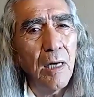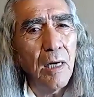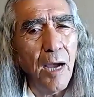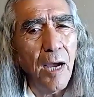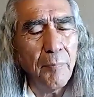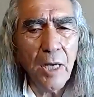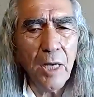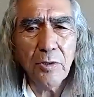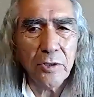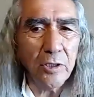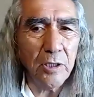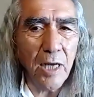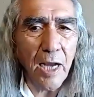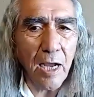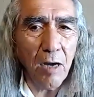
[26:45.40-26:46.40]
I'm not
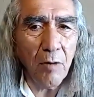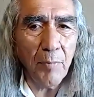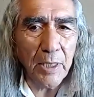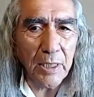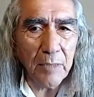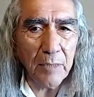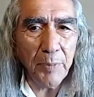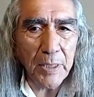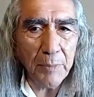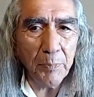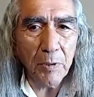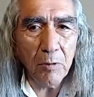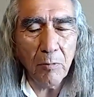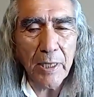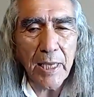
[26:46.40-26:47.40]
sure how many
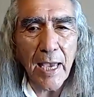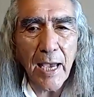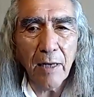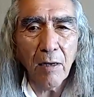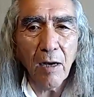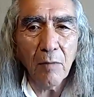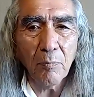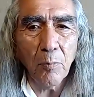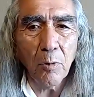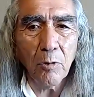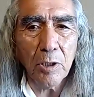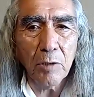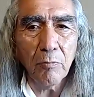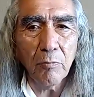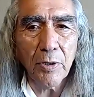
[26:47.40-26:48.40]
people we had on
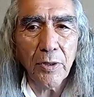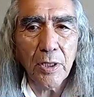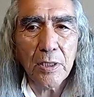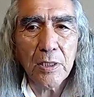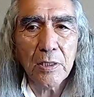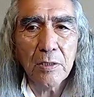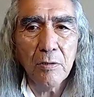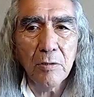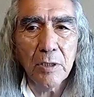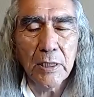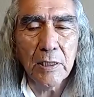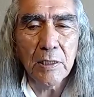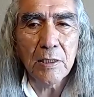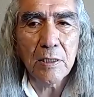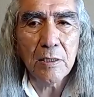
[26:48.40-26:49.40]
board with us
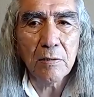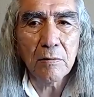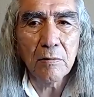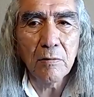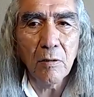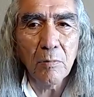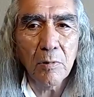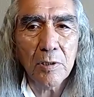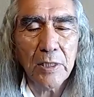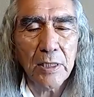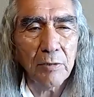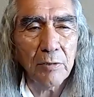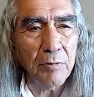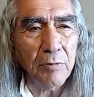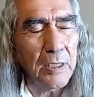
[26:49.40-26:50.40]
during this global
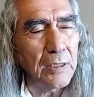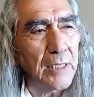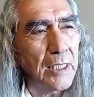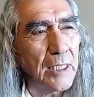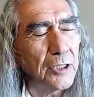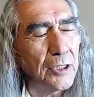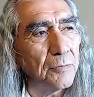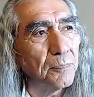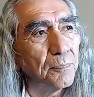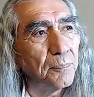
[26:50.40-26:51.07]
synchronization,